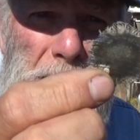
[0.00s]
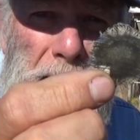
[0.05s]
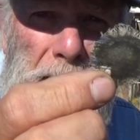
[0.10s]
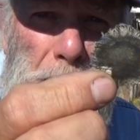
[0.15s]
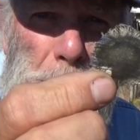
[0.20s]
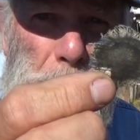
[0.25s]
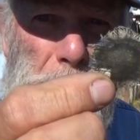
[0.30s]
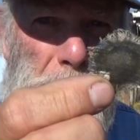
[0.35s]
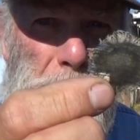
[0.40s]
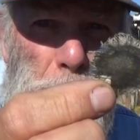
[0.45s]

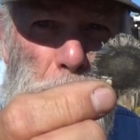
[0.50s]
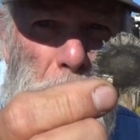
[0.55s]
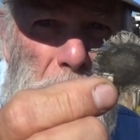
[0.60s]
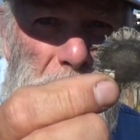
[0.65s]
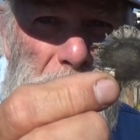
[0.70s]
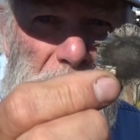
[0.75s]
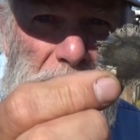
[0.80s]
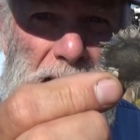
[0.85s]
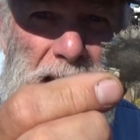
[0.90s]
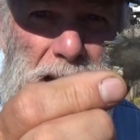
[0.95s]
up and
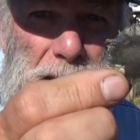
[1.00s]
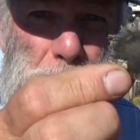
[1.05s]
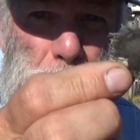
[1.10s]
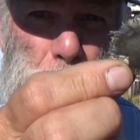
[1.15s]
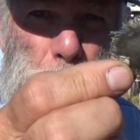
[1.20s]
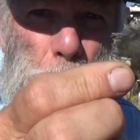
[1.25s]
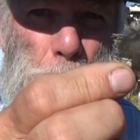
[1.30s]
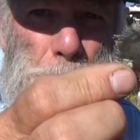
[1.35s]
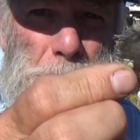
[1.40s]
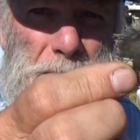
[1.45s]
not as
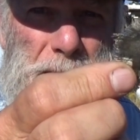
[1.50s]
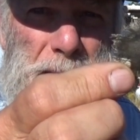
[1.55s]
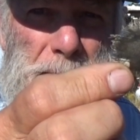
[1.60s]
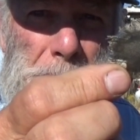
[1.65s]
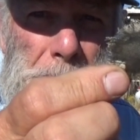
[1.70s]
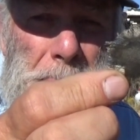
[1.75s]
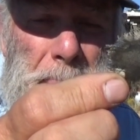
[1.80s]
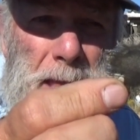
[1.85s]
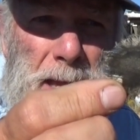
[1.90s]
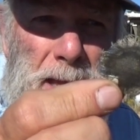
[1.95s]
dirty
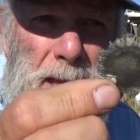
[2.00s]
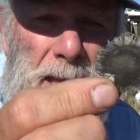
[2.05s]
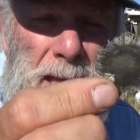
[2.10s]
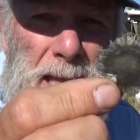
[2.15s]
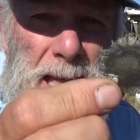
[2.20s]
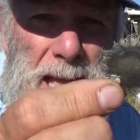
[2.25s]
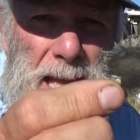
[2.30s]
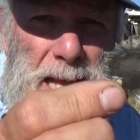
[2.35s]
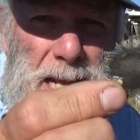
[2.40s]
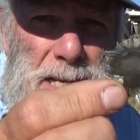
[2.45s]

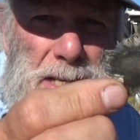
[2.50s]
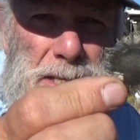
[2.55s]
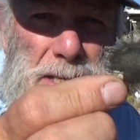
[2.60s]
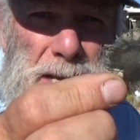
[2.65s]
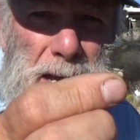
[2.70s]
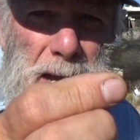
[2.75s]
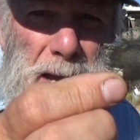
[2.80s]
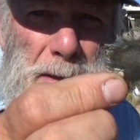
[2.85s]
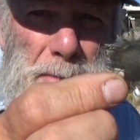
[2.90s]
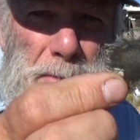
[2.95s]
as
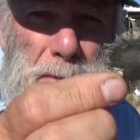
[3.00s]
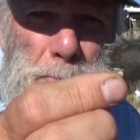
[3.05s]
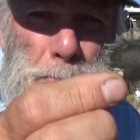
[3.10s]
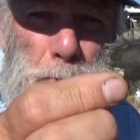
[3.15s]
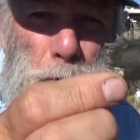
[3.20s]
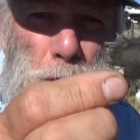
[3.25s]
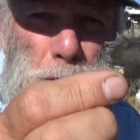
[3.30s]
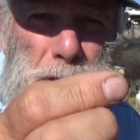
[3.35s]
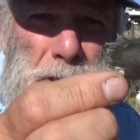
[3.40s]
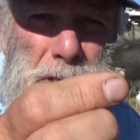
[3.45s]
the
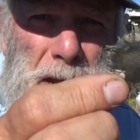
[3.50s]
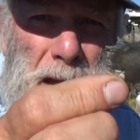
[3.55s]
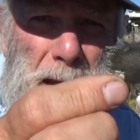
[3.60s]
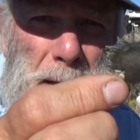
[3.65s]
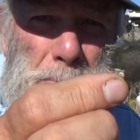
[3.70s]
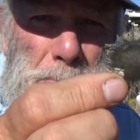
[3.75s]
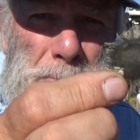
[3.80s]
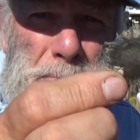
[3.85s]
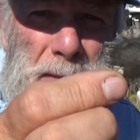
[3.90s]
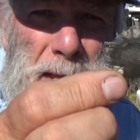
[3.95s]
first
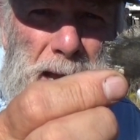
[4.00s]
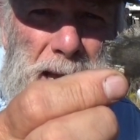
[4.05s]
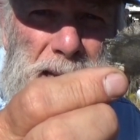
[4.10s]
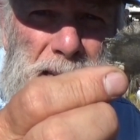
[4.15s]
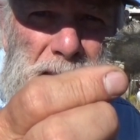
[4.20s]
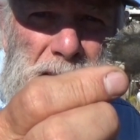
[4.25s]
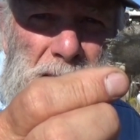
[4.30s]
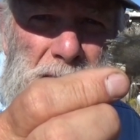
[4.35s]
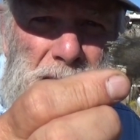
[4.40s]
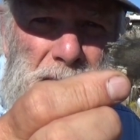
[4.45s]
time I
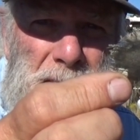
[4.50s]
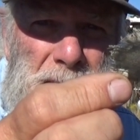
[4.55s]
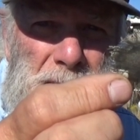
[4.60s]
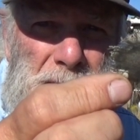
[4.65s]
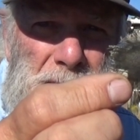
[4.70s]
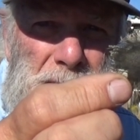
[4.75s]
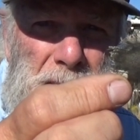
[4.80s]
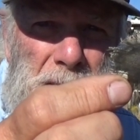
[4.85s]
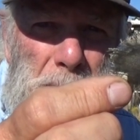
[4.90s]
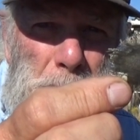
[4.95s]
tested
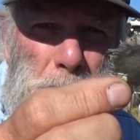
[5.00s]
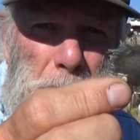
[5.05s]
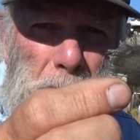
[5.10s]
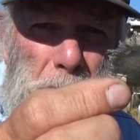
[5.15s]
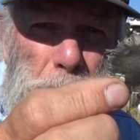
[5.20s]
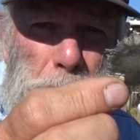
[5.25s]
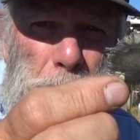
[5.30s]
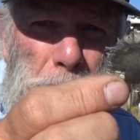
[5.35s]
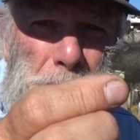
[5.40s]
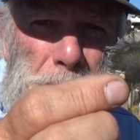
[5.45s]
this
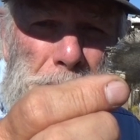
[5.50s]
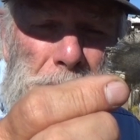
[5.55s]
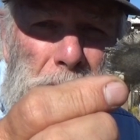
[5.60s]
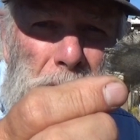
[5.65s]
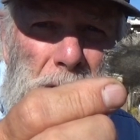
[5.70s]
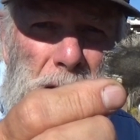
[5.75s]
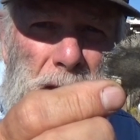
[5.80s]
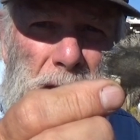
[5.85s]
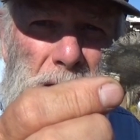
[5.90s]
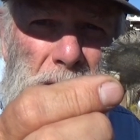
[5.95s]
gunpowder.
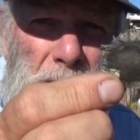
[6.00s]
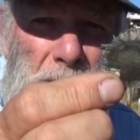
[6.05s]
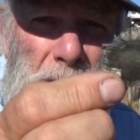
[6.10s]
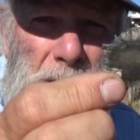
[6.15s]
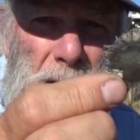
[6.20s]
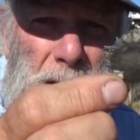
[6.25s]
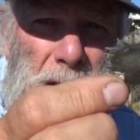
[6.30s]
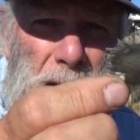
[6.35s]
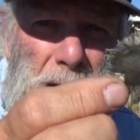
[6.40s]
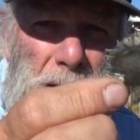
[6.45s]

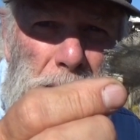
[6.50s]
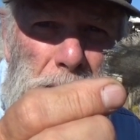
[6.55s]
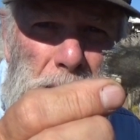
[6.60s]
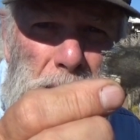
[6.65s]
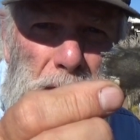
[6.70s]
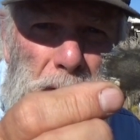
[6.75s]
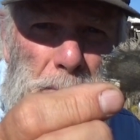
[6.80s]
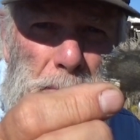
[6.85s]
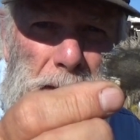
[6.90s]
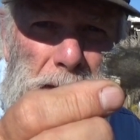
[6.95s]

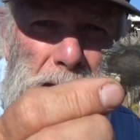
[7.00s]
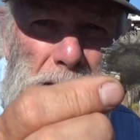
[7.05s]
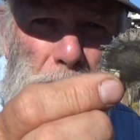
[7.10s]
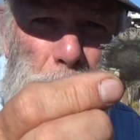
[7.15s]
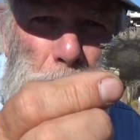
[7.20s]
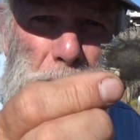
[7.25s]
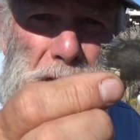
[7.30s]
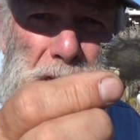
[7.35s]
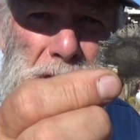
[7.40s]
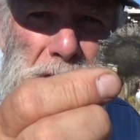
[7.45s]
Let me get
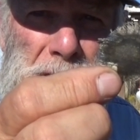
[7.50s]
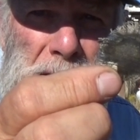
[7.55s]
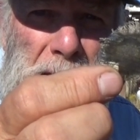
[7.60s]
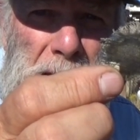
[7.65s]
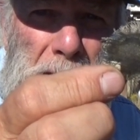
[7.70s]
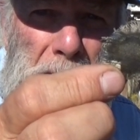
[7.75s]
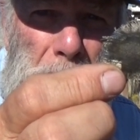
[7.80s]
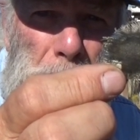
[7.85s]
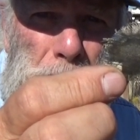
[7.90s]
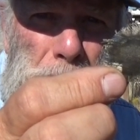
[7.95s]
reset
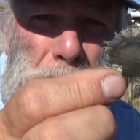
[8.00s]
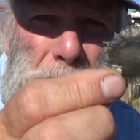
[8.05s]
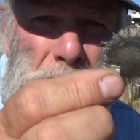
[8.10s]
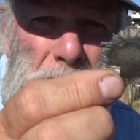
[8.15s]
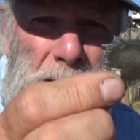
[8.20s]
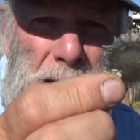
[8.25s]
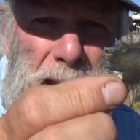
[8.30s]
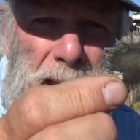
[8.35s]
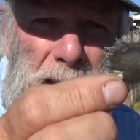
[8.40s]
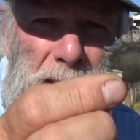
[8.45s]
up
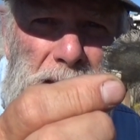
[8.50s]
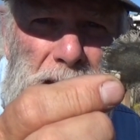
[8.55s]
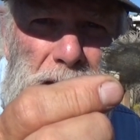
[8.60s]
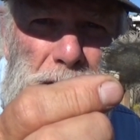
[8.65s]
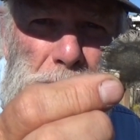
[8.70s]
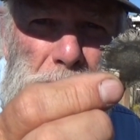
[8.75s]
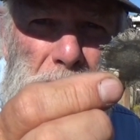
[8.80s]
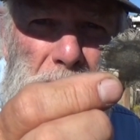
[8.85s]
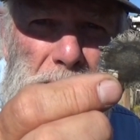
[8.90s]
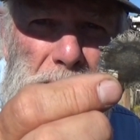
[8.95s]
and
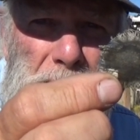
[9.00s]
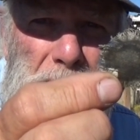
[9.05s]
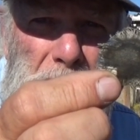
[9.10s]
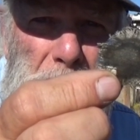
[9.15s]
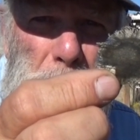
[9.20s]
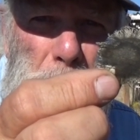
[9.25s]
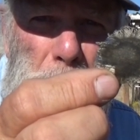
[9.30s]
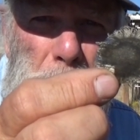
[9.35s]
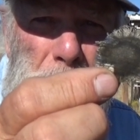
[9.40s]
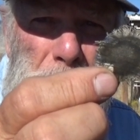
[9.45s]
get you another
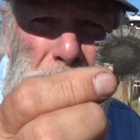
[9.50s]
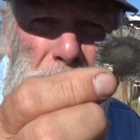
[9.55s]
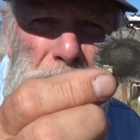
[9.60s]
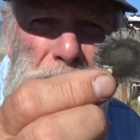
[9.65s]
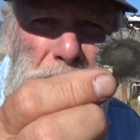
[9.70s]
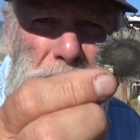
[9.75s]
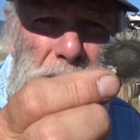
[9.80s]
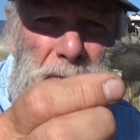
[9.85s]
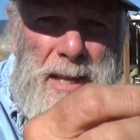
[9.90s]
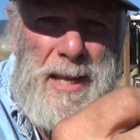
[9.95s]
number.
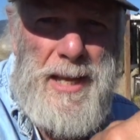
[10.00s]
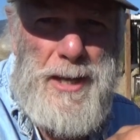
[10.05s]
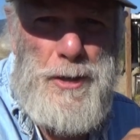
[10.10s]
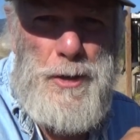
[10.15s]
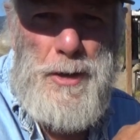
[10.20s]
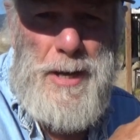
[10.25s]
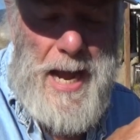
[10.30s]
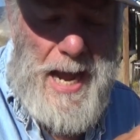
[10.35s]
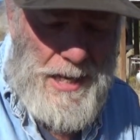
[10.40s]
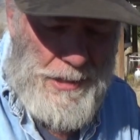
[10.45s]
And
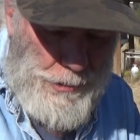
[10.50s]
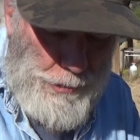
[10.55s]
you guys